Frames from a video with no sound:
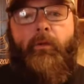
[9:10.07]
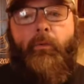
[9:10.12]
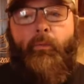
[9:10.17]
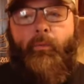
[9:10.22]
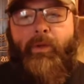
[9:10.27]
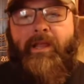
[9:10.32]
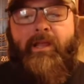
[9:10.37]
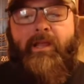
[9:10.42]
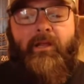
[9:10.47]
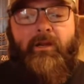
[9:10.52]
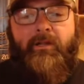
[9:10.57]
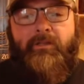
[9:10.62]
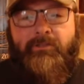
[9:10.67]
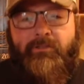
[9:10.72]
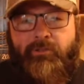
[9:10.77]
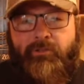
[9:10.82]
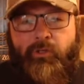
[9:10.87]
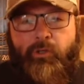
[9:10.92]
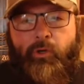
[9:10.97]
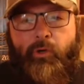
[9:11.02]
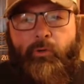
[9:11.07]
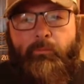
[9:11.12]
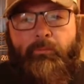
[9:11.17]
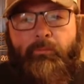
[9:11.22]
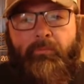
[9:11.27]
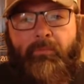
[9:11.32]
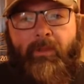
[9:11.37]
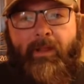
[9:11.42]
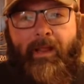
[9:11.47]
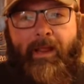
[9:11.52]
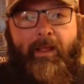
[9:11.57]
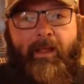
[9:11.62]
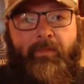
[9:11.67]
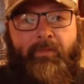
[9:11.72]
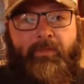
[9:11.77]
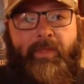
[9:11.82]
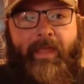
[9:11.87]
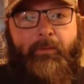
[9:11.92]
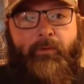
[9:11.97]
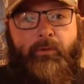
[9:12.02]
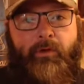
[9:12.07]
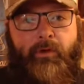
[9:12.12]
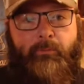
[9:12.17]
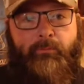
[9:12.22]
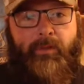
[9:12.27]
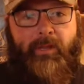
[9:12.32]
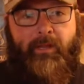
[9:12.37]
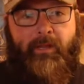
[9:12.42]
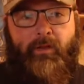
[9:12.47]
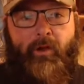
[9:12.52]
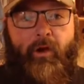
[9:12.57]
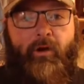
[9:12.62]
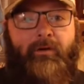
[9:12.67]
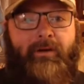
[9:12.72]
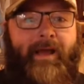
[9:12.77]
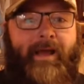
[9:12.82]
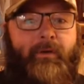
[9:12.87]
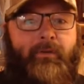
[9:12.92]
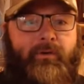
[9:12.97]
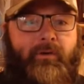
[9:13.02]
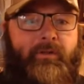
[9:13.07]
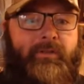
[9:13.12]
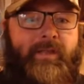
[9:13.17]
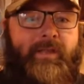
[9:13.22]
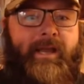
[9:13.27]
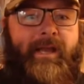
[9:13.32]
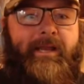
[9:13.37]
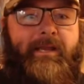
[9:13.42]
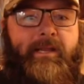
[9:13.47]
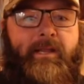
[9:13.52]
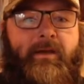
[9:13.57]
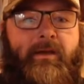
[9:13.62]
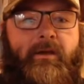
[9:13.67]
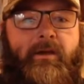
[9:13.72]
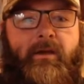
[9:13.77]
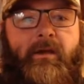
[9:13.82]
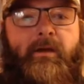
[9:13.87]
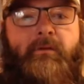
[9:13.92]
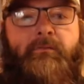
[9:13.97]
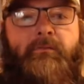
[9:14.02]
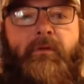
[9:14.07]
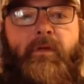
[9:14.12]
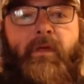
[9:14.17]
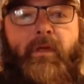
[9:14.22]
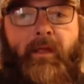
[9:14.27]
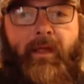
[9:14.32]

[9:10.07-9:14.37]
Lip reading: We can assume, and they could be called out on the idea of